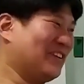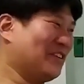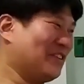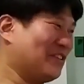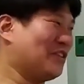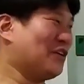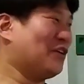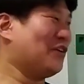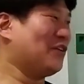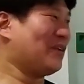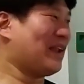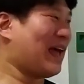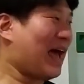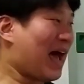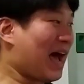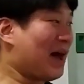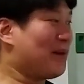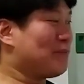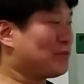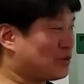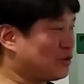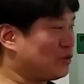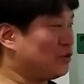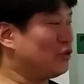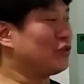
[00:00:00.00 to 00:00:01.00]
you don't
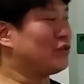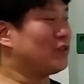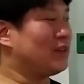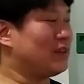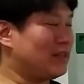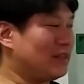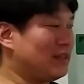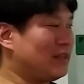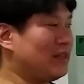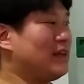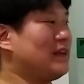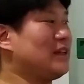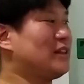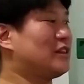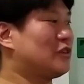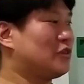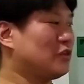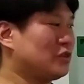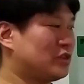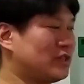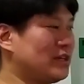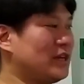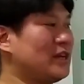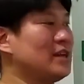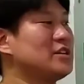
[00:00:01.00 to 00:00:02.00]
absolutely need
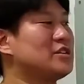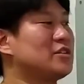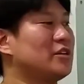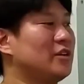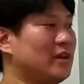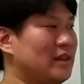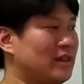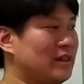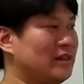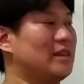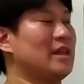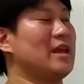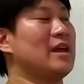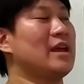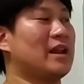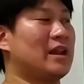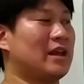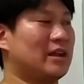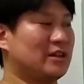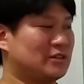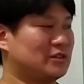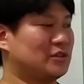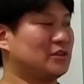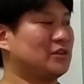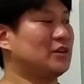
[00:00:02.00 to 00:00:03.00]
to change your intake and
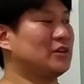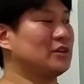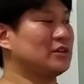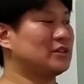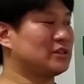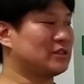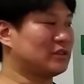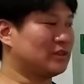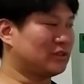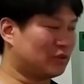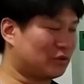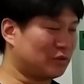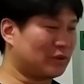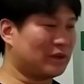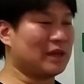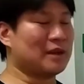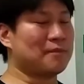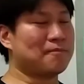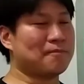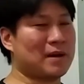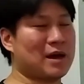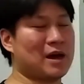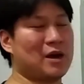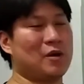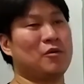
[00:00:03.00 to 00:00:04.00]
exhaust to
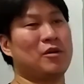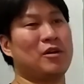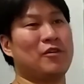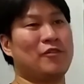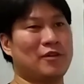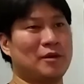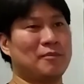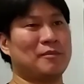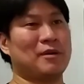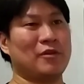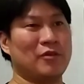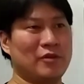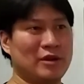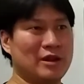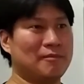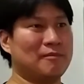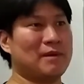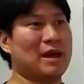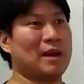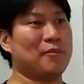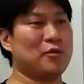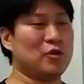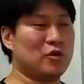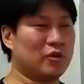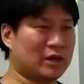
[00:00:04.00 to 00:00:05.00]
get power from a
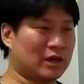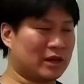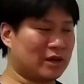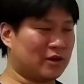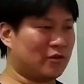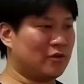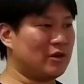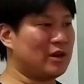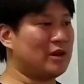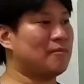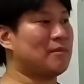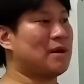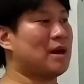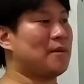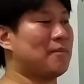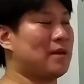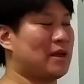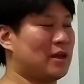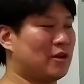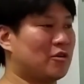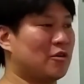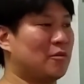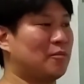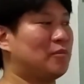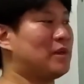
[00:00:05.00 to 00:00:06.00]
remap. You can remap
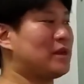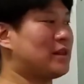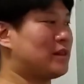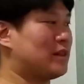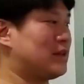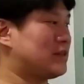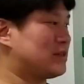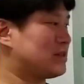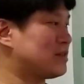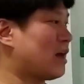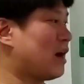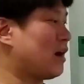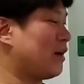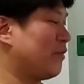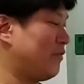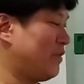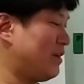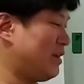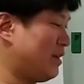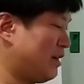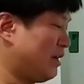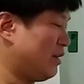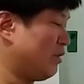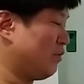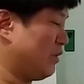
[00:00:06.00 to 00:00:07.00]
a completely stock
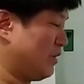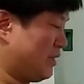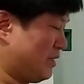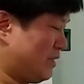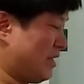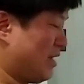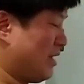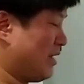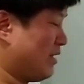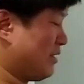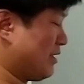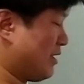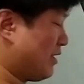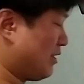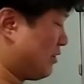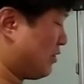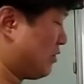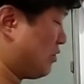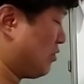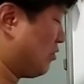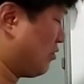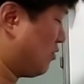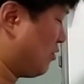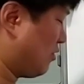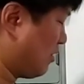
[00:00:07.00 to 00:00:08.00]
vehicle, which takes us
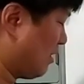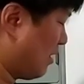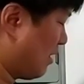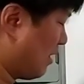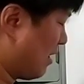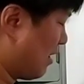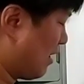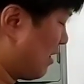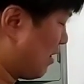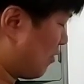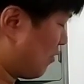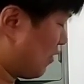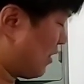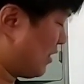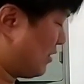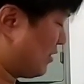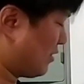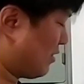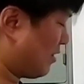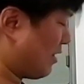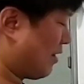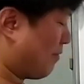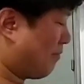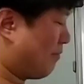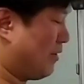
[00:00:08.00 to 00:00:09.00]
to
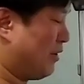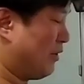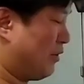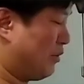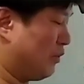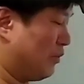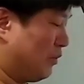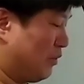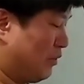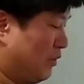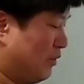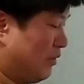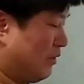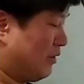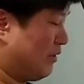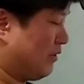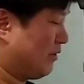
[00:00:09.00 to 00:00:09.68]
question number two.